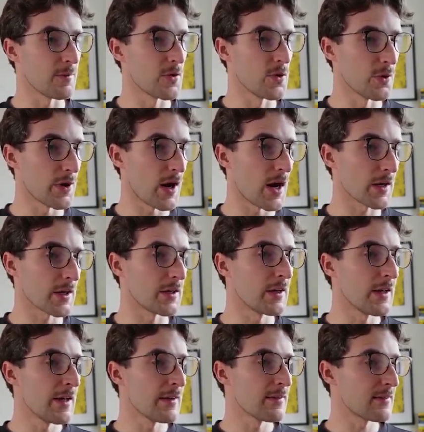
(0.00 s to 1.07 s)
Nordhagen
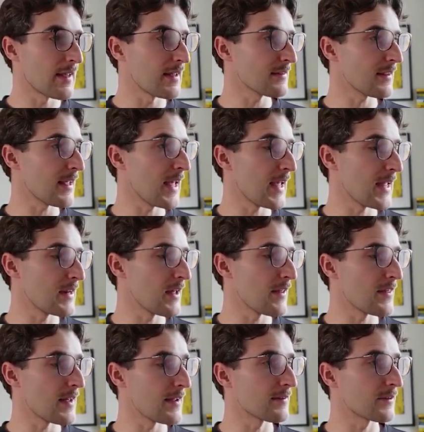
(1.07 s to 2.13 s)
sits in
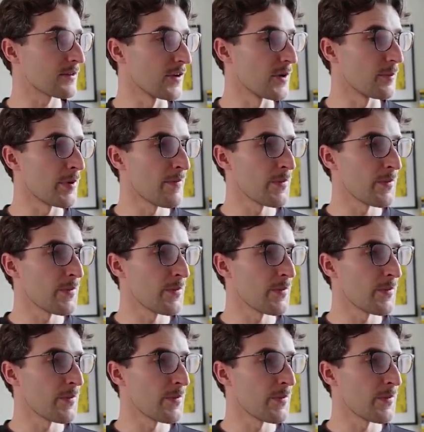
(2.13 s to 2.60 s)
this group.